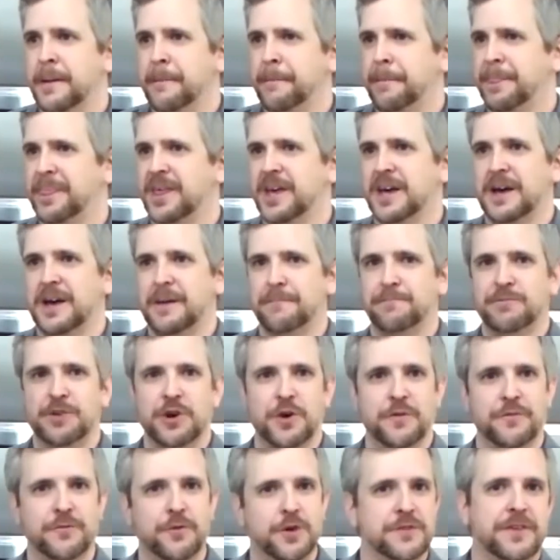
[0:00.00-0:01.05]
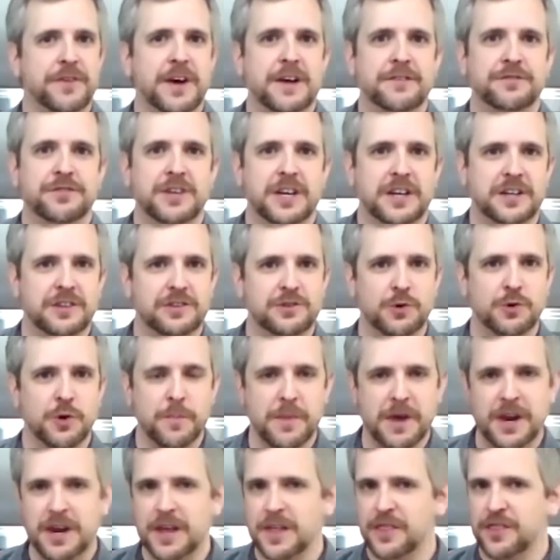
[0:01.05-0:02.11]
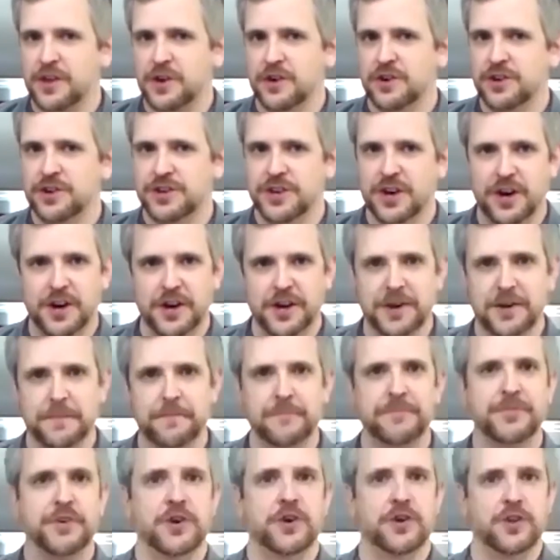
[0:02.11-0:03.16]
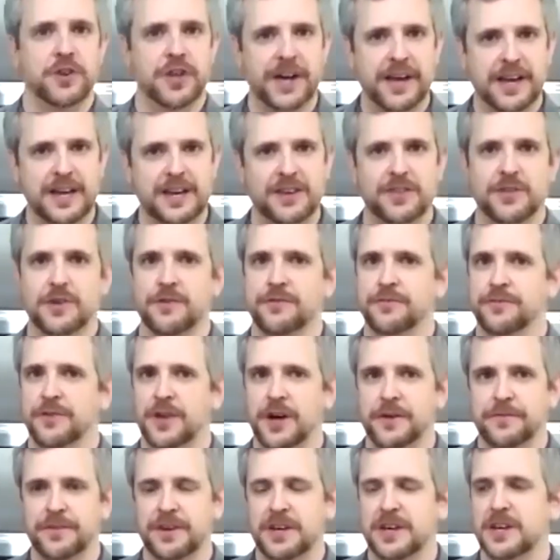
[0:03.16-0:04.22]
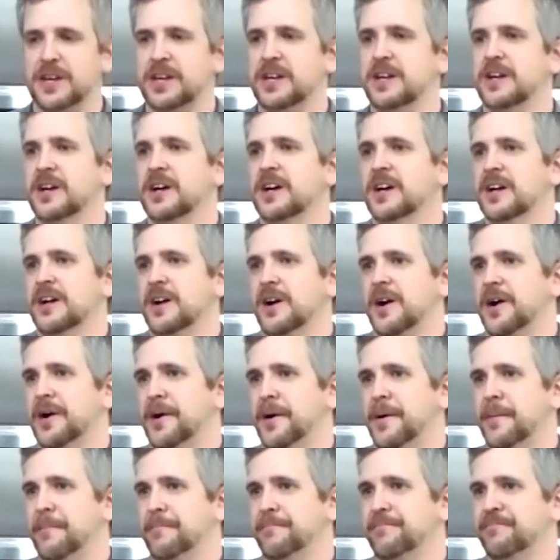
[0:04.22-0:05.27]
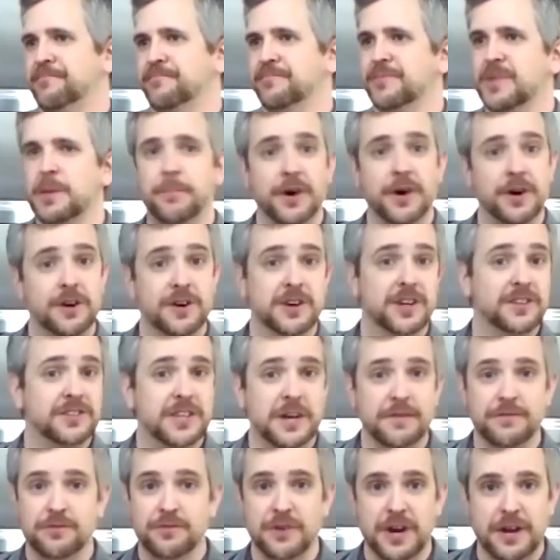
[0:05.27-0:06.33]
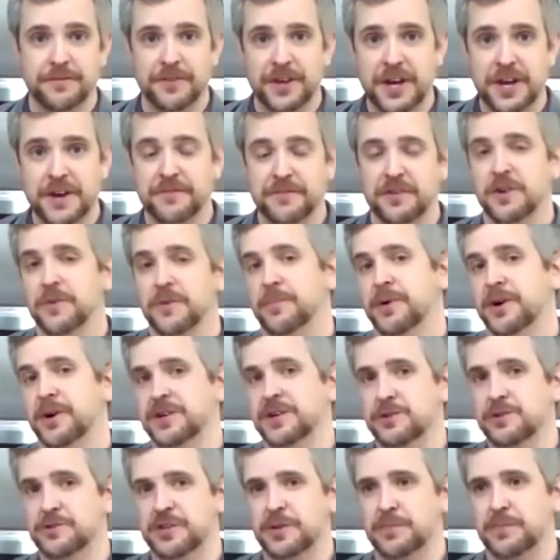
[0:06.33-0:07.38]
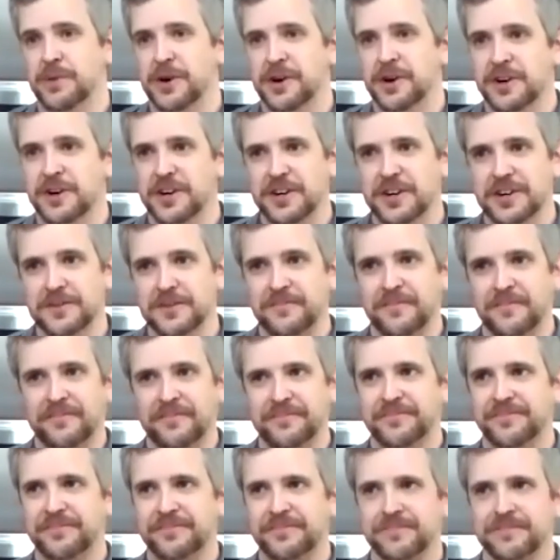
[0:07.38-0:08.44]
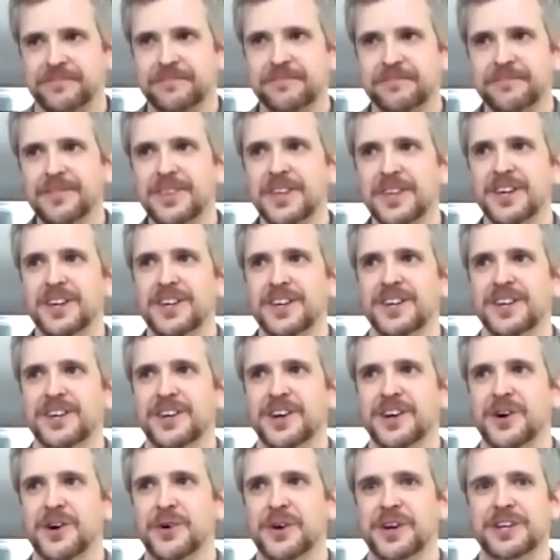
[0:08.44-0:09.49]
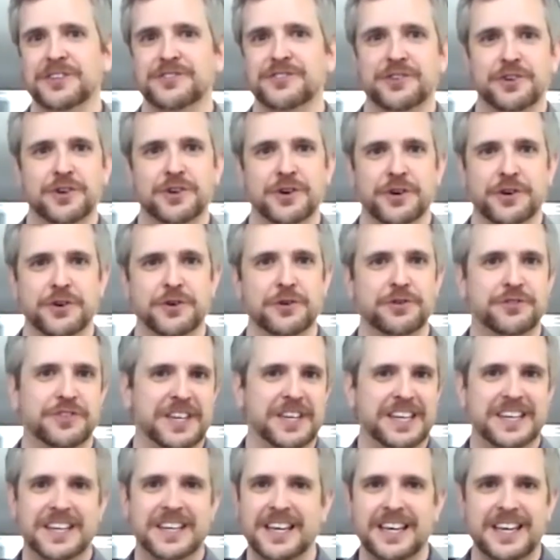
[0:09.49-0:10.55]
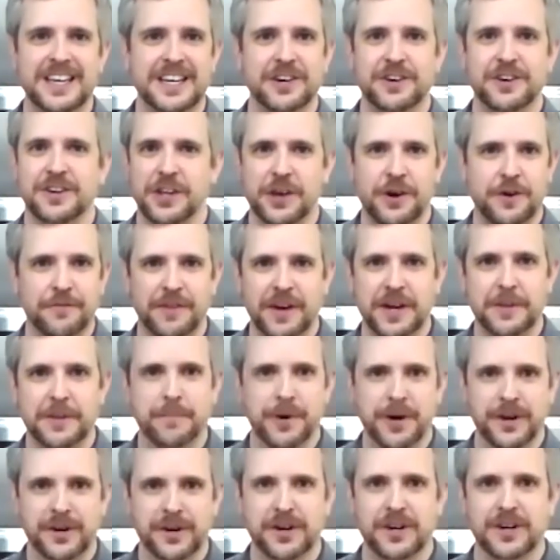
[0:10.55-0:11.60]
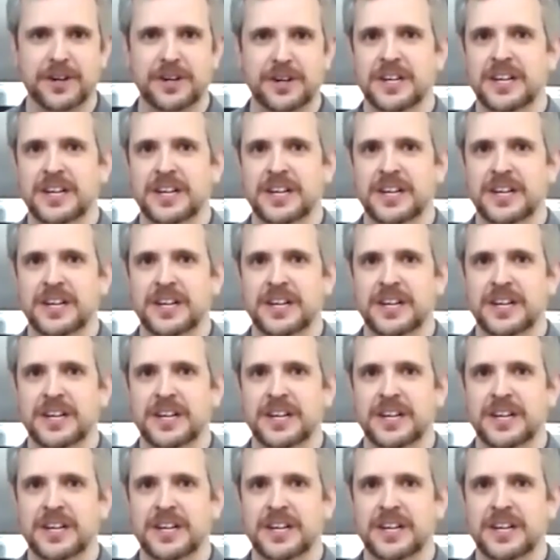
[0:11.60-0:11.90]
And 45 seconds to a minute, they're done. They're light. They're fluffy. Butter does have great flavor, but using butter, unless you're using ghee or clarified butter,